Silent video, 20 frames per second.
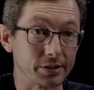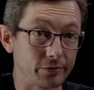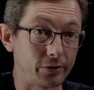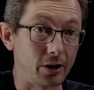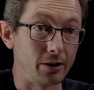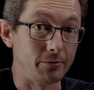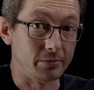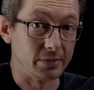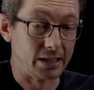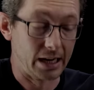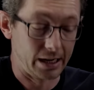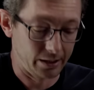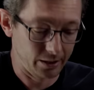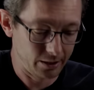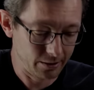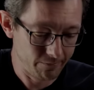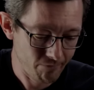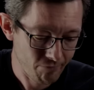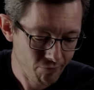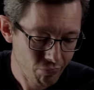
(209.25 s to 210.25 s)
from
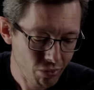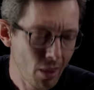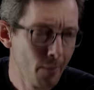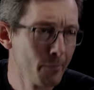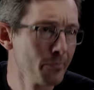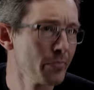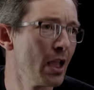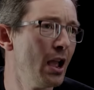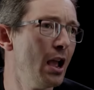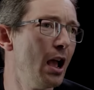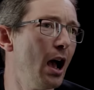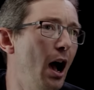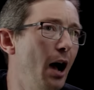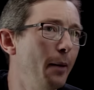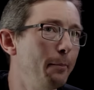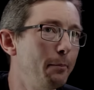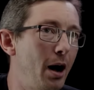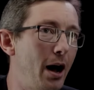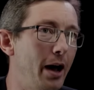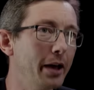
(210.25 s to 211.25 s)
data. A
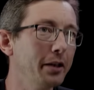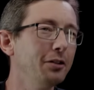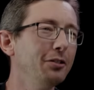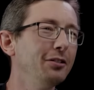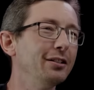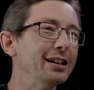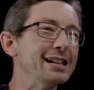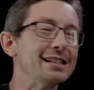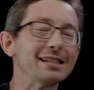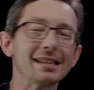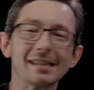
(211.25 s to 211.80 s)
model is